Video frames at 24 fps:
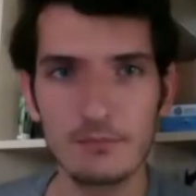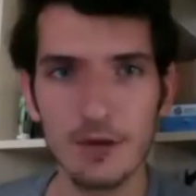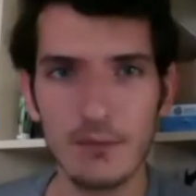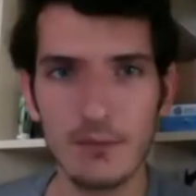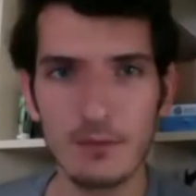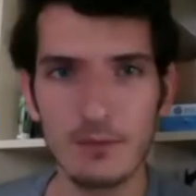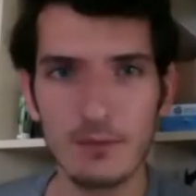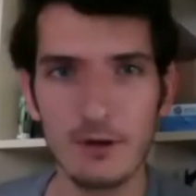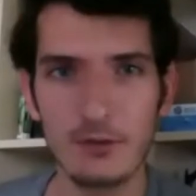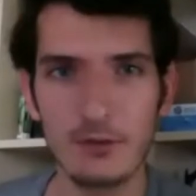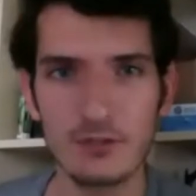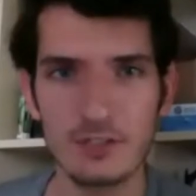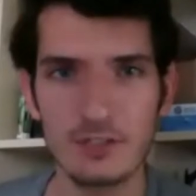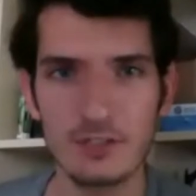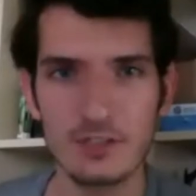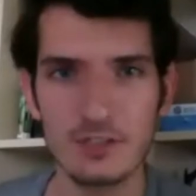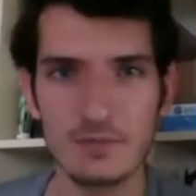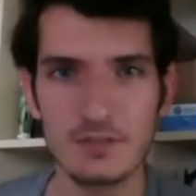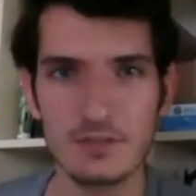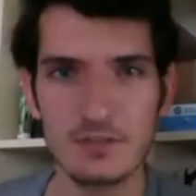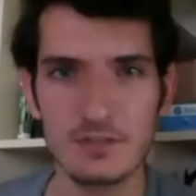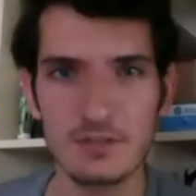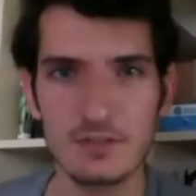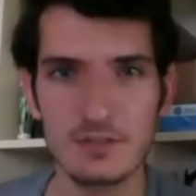probably be
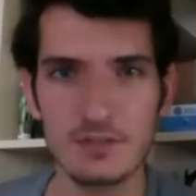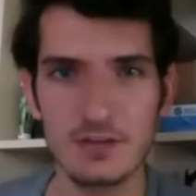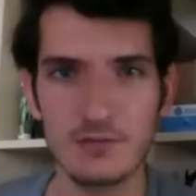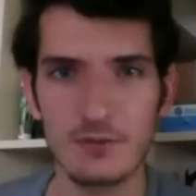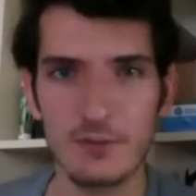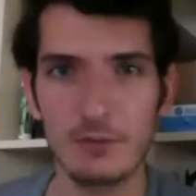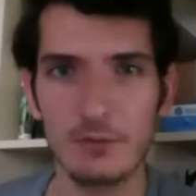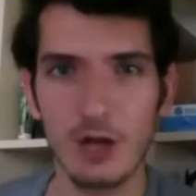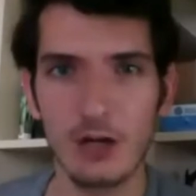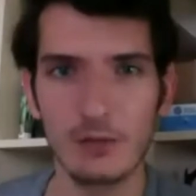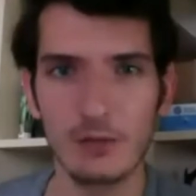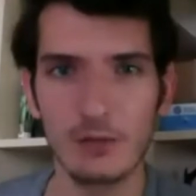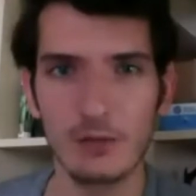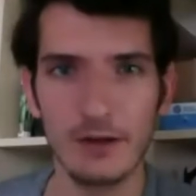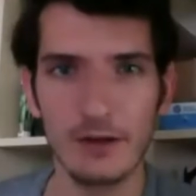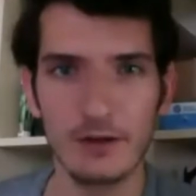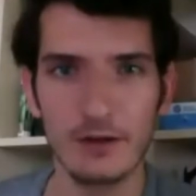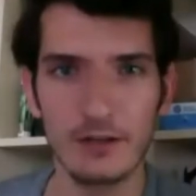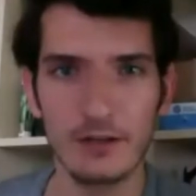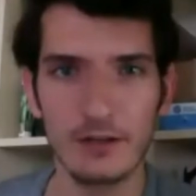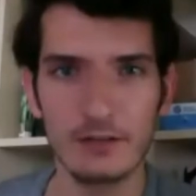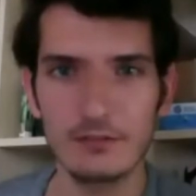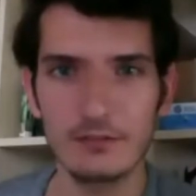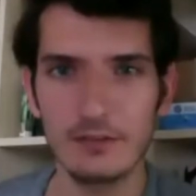posting some stuff on my blog
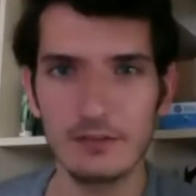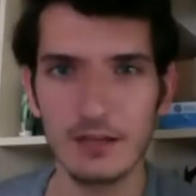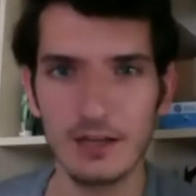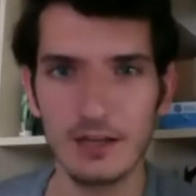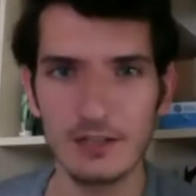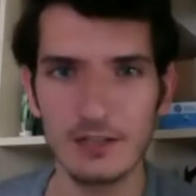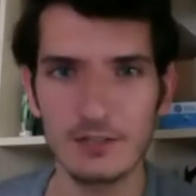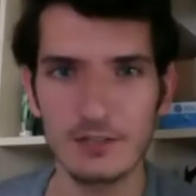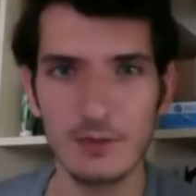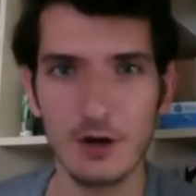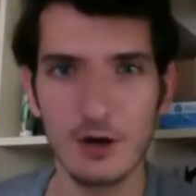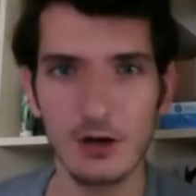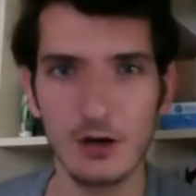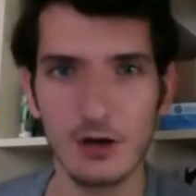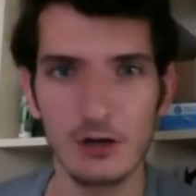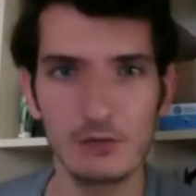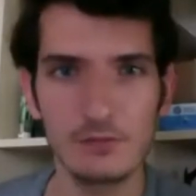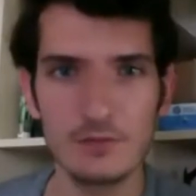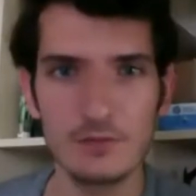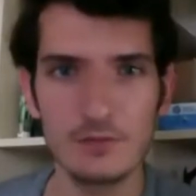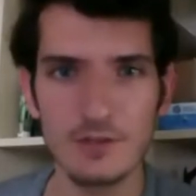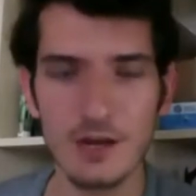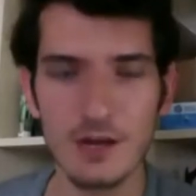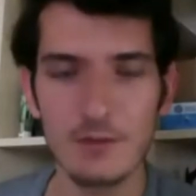about it
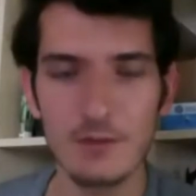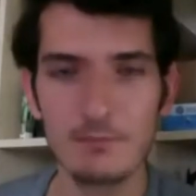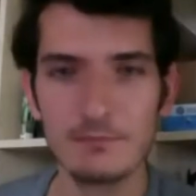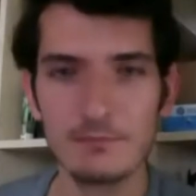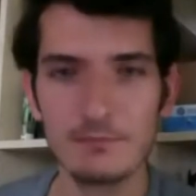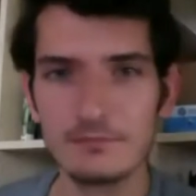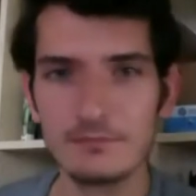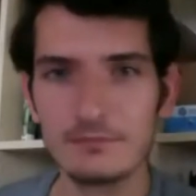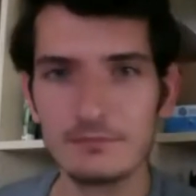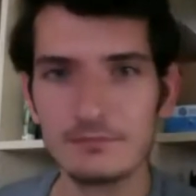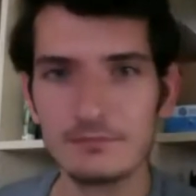tomorrow. Nice. So